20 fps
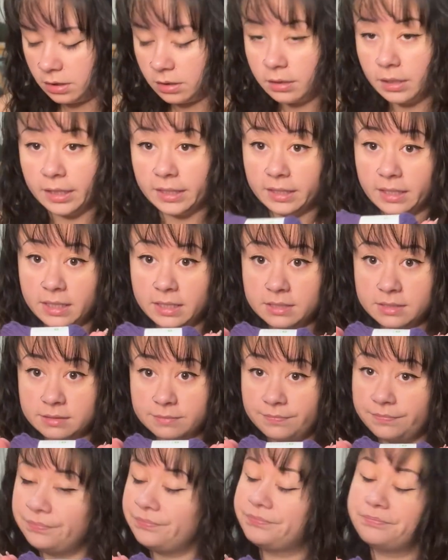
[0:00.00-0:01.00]
Like these,
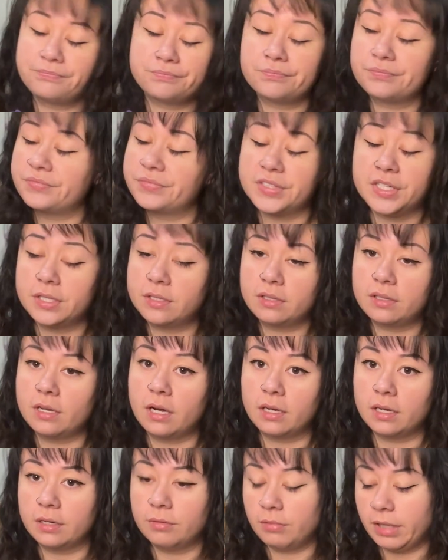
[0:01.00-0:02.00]
I'm
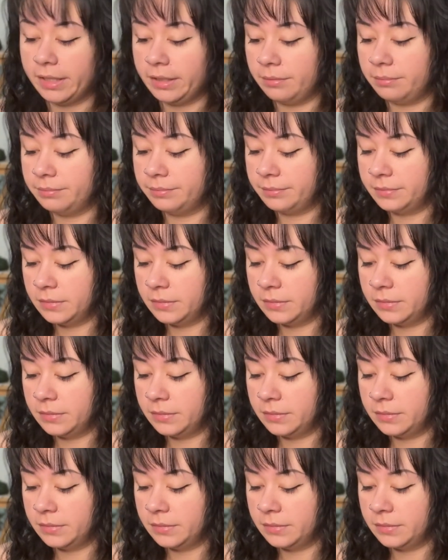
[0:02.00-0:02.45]
not gonna wind them.